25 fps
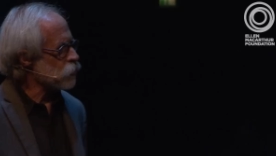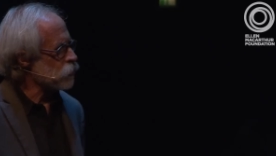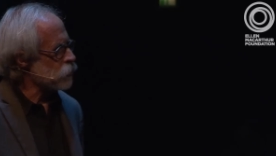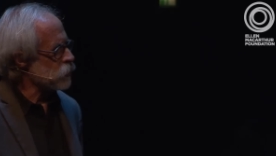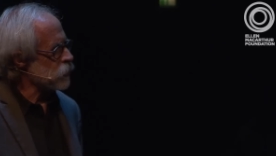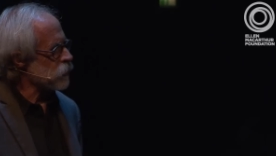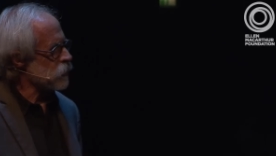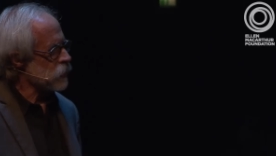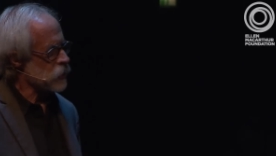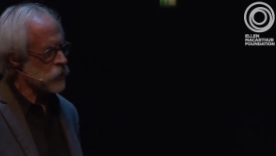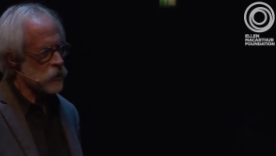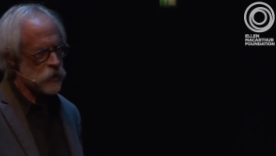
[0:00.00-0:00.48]

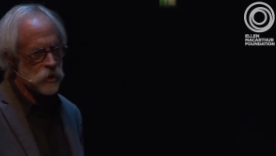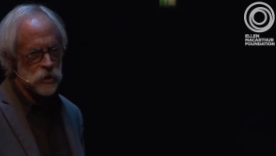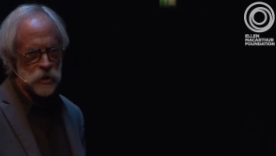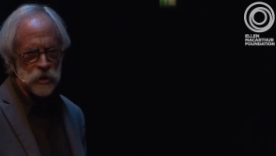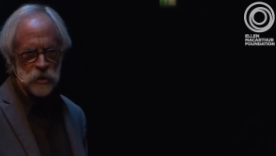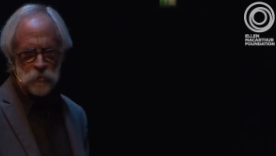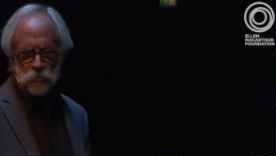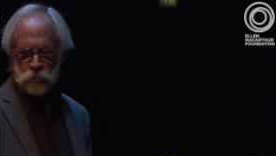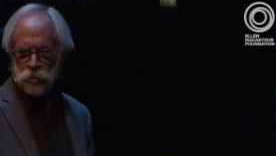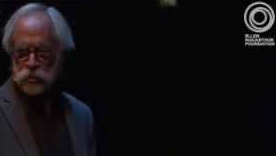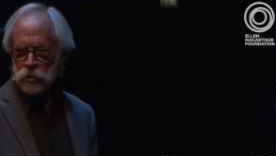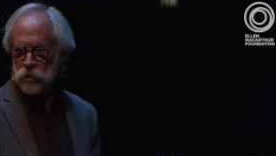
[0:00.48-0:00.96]
sort of the
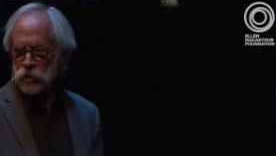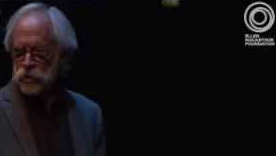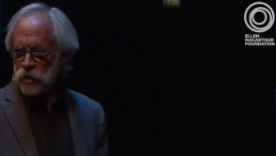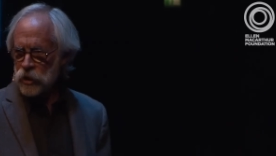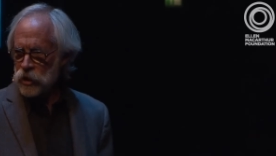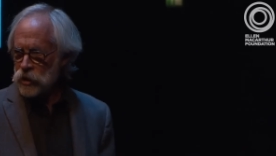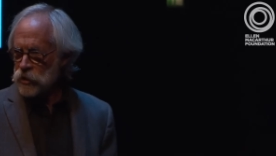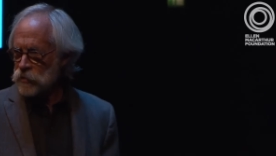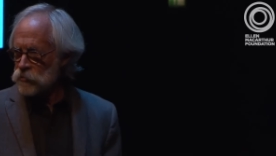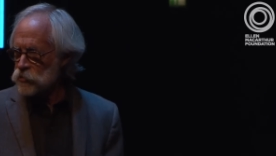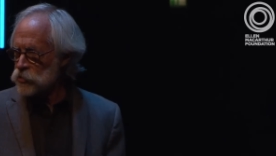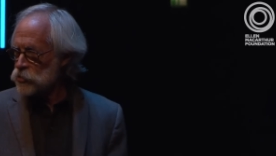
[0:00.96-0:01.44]
symbol
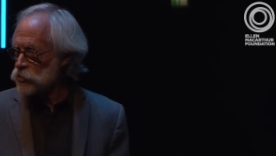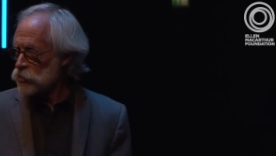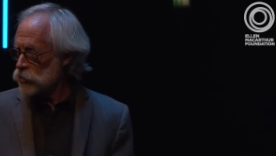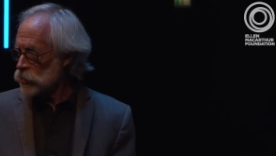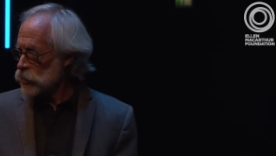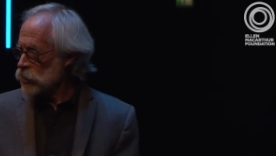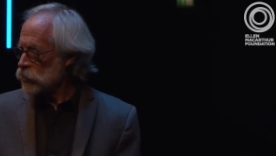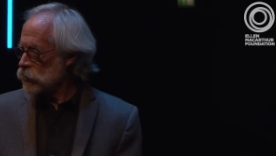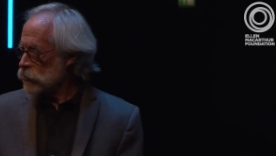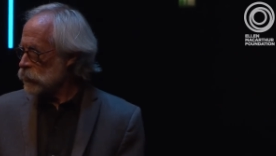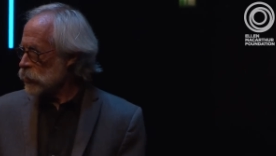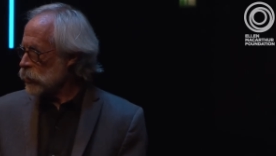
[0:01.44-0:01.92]
of
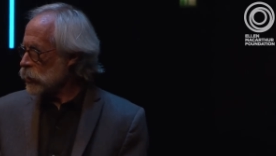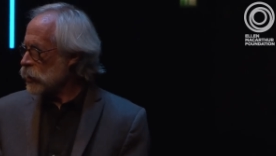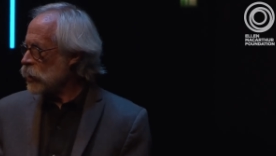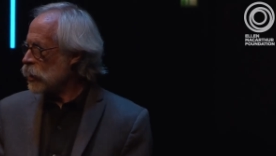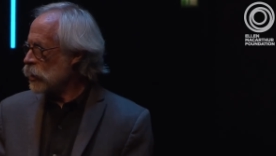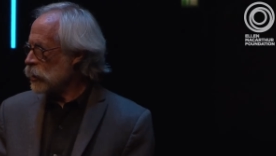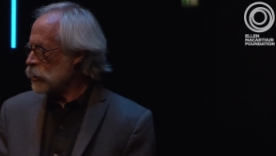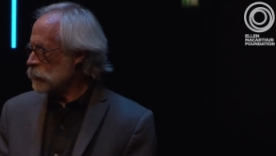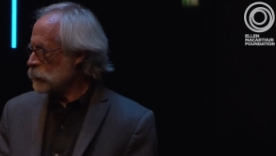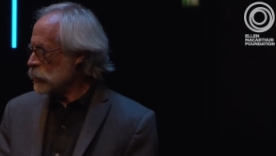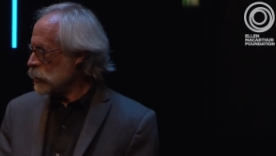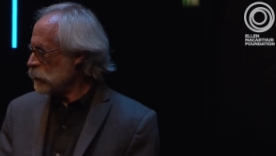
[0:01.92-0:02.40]
circular
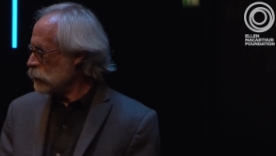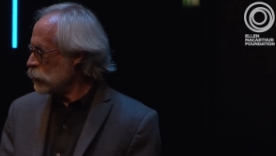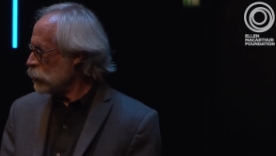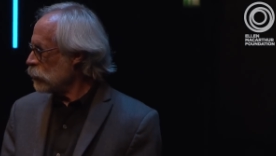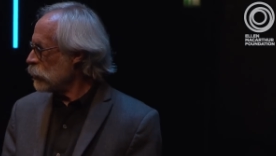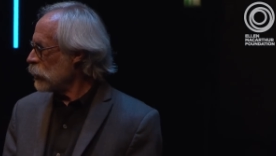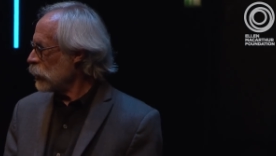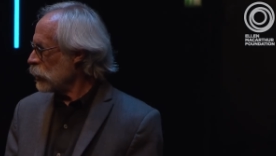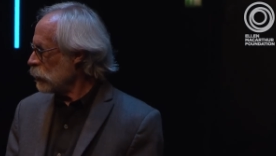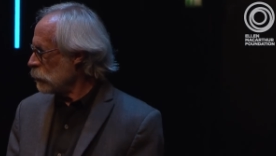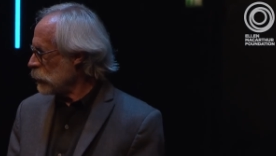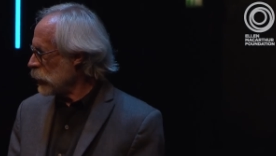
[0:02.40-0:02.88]
economy, if you
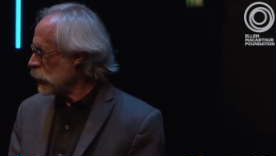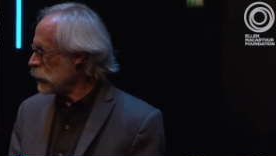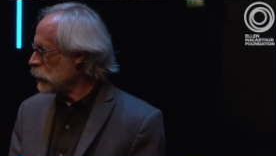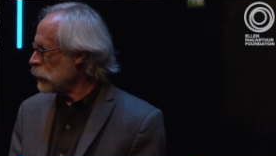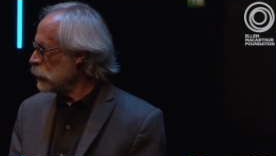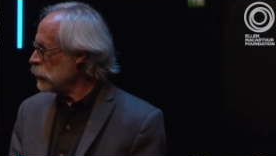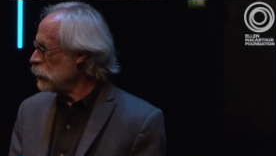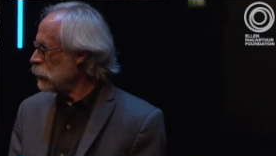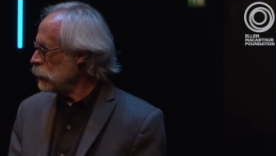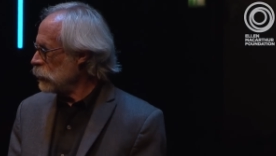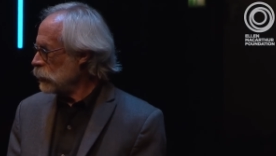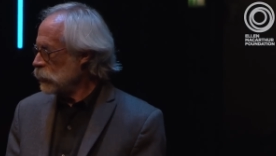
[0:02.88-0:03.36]
think about
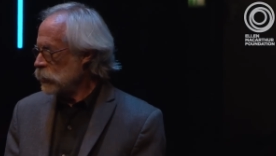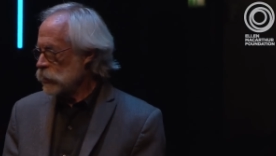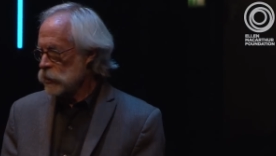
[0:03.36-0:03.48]
it.